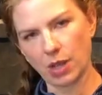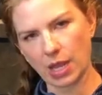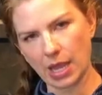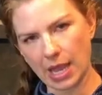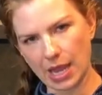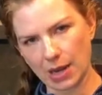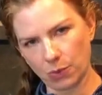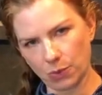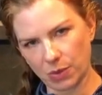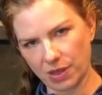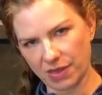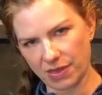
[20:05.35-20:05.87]

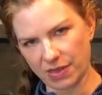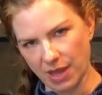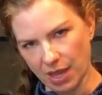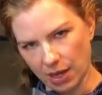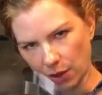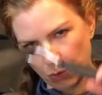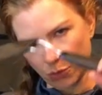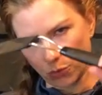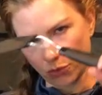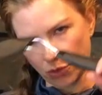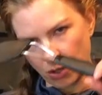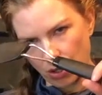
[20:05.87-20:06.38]
and with
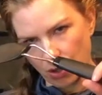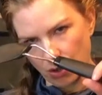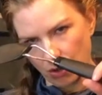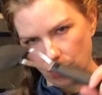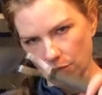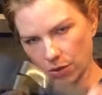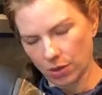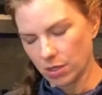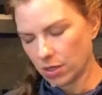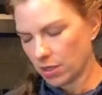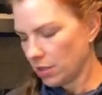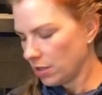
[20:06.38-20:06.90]
that will go
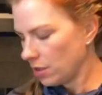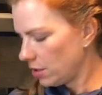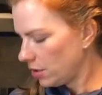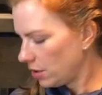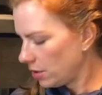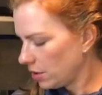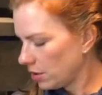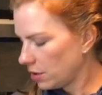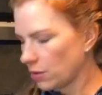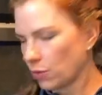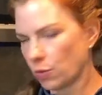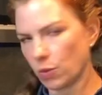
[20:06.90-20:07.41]

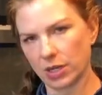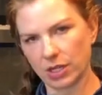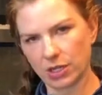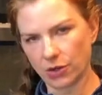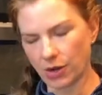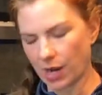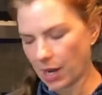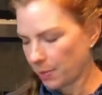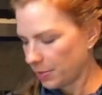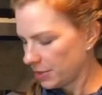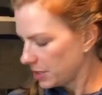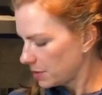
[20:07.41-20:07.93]
the one
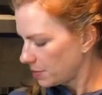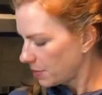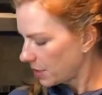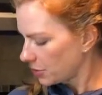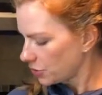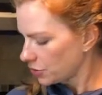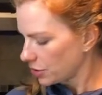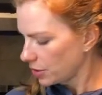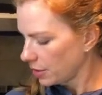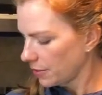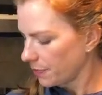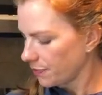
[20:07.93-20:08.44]
crappy
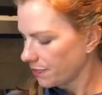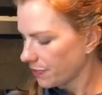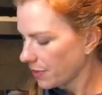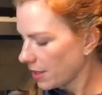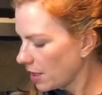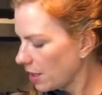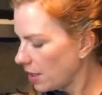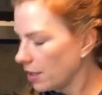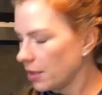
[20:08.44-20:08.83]
spatula.